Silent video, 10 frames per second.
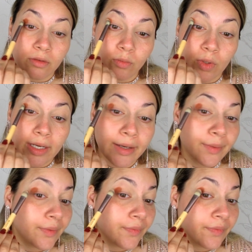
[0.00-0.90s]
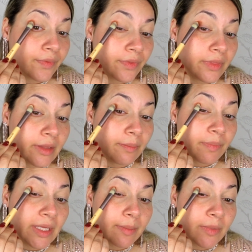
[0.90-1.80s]
Wow, the
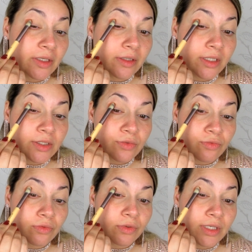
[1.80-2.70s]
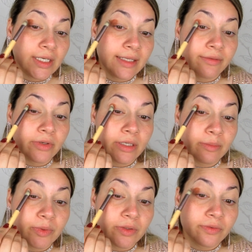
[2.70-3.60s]
pigment is really, really
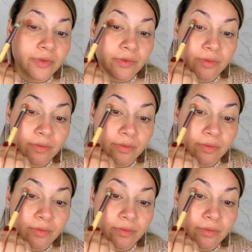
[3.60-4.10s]
beautiful.